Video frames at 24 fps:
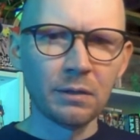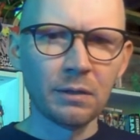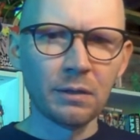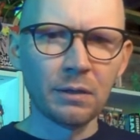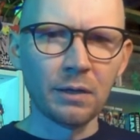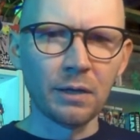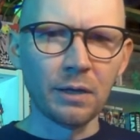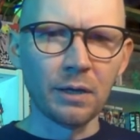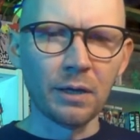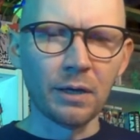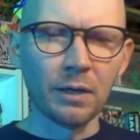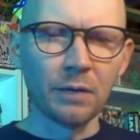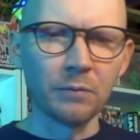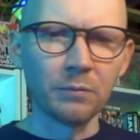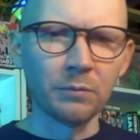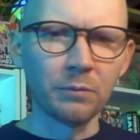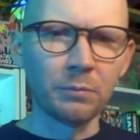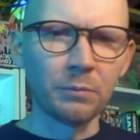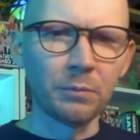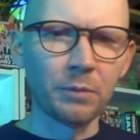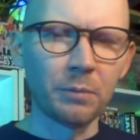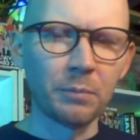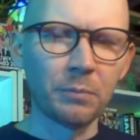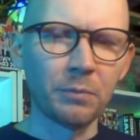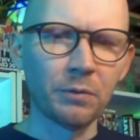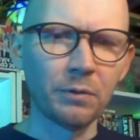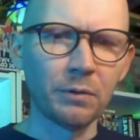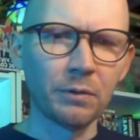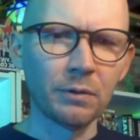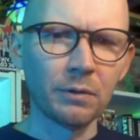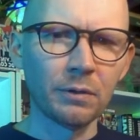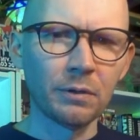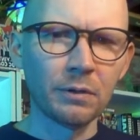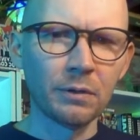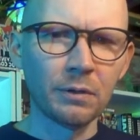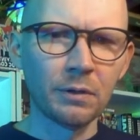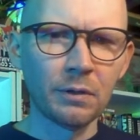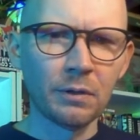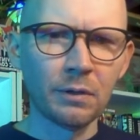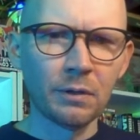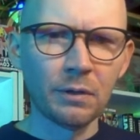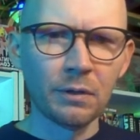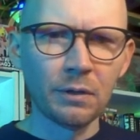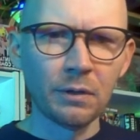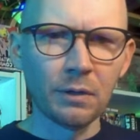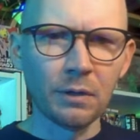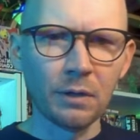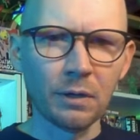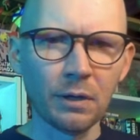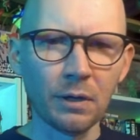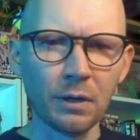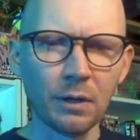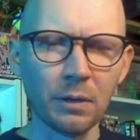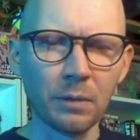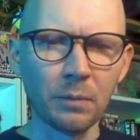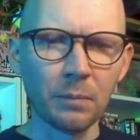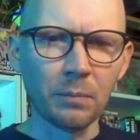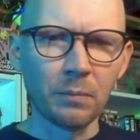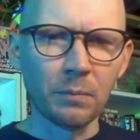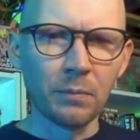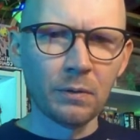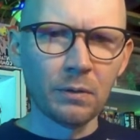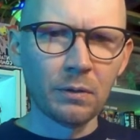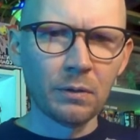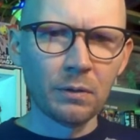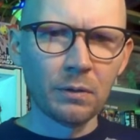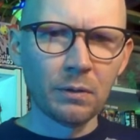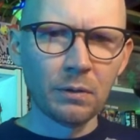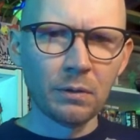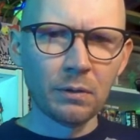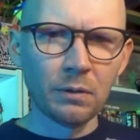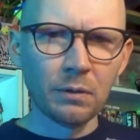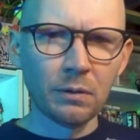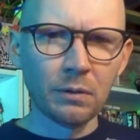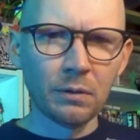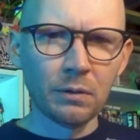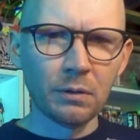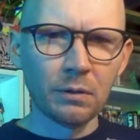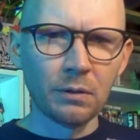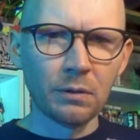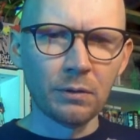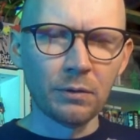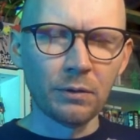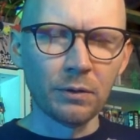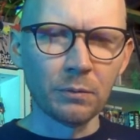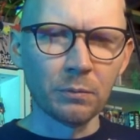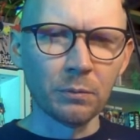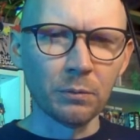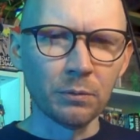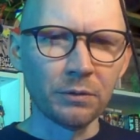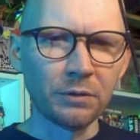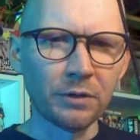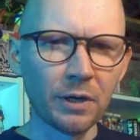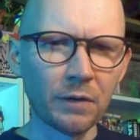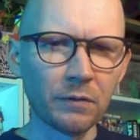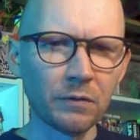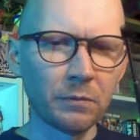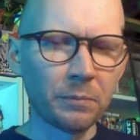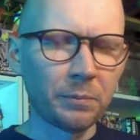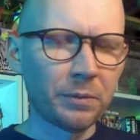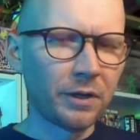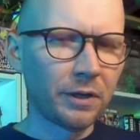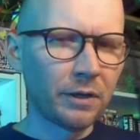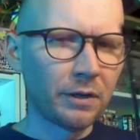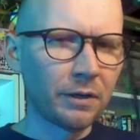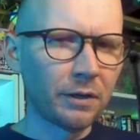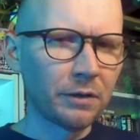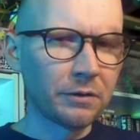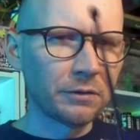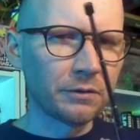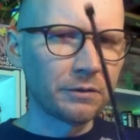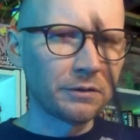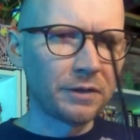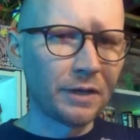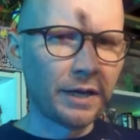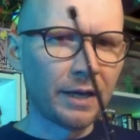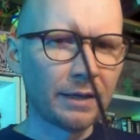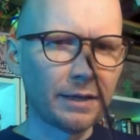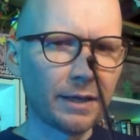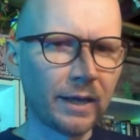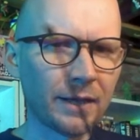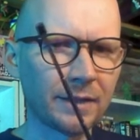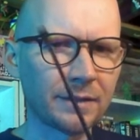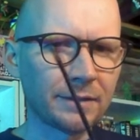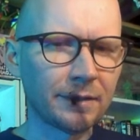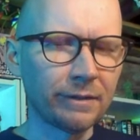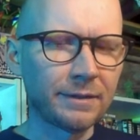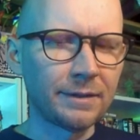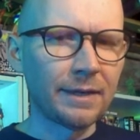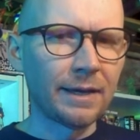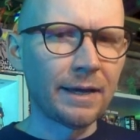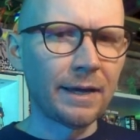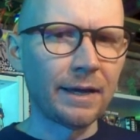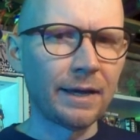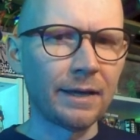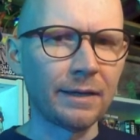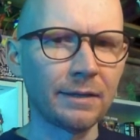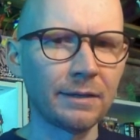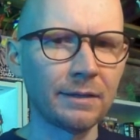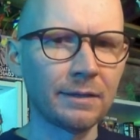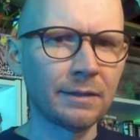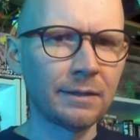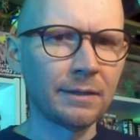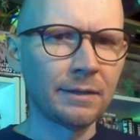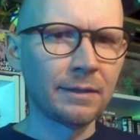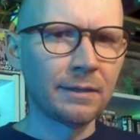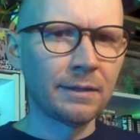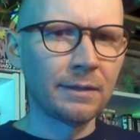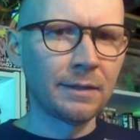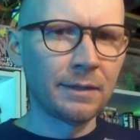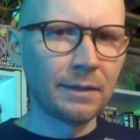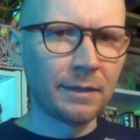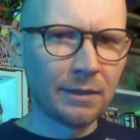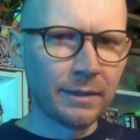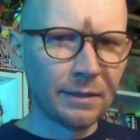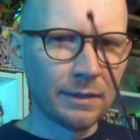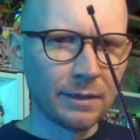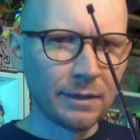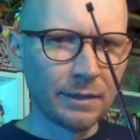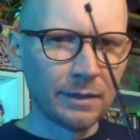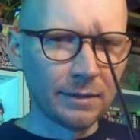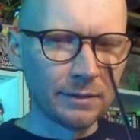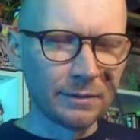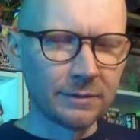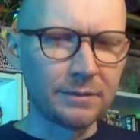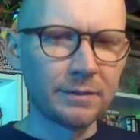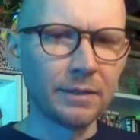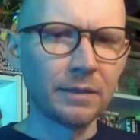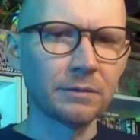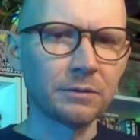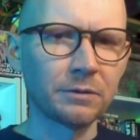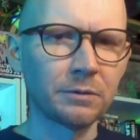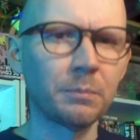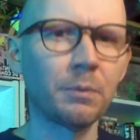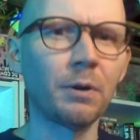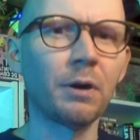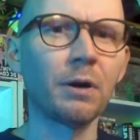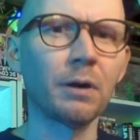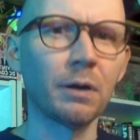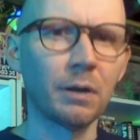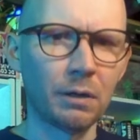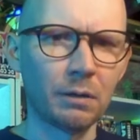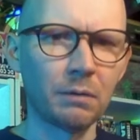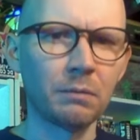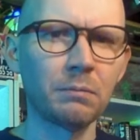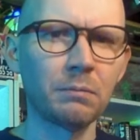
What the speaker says: And remember, there will never be another day like today until tomorrow.